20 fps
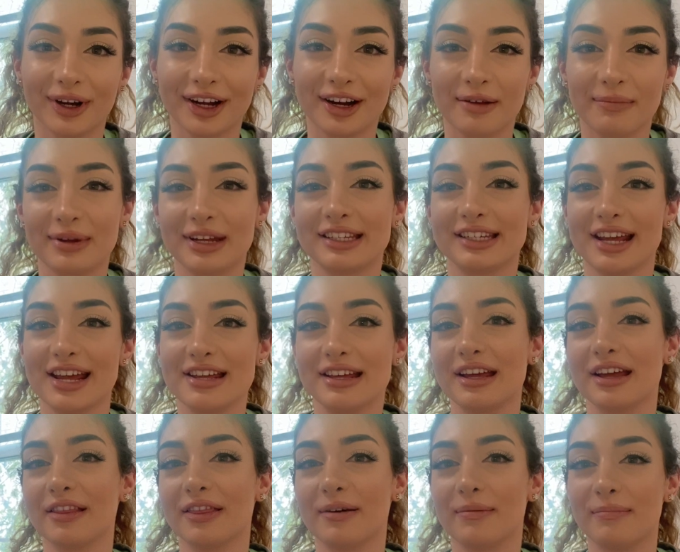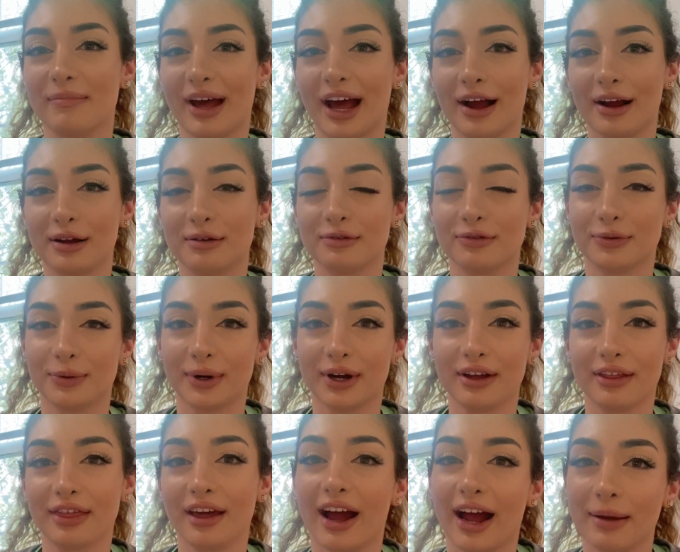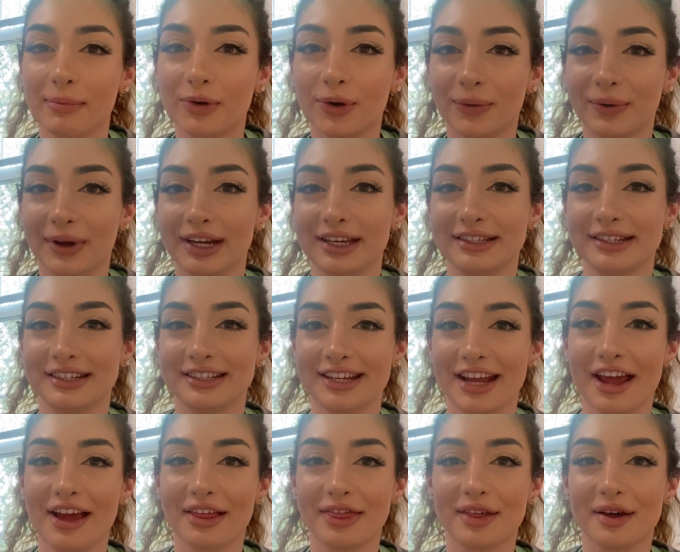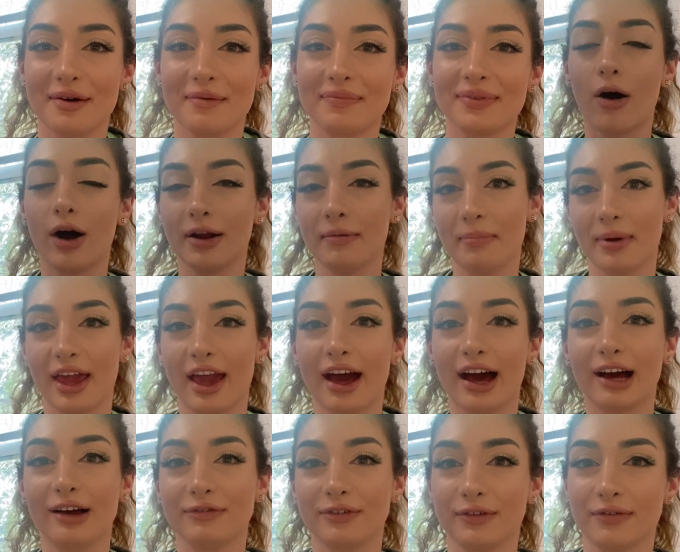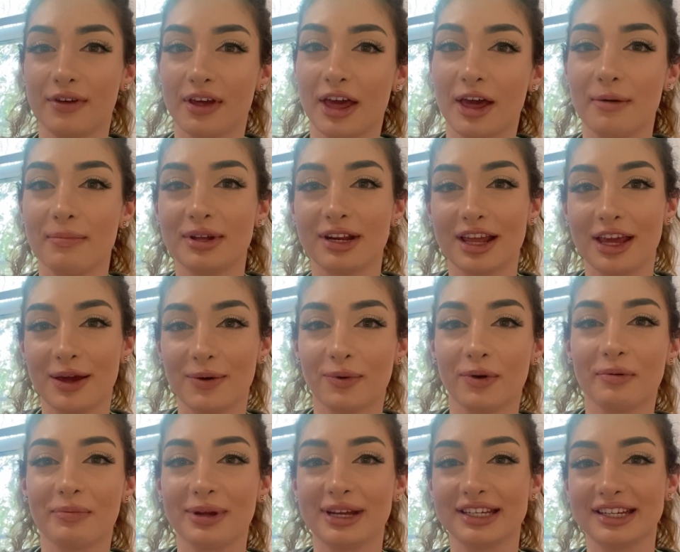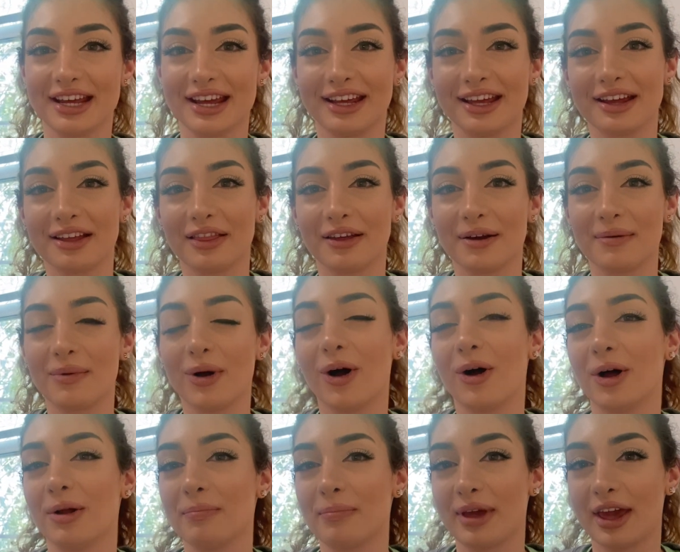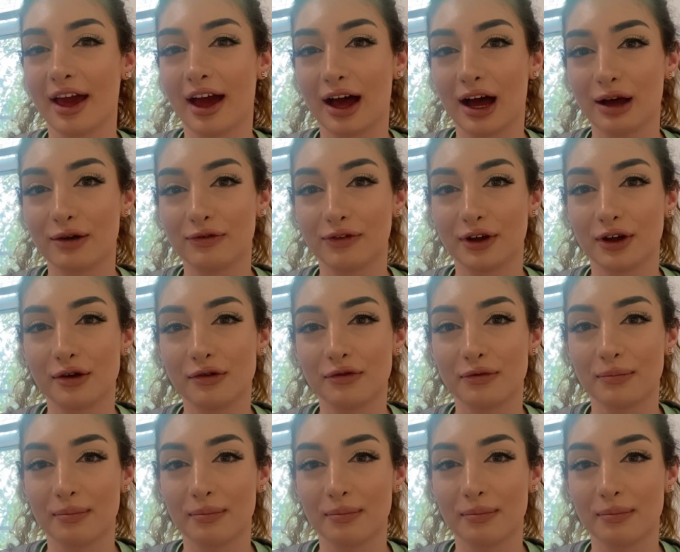gonna be taking them back and forth. I'm going to take them on behalf of him and he will be taking them on behalf of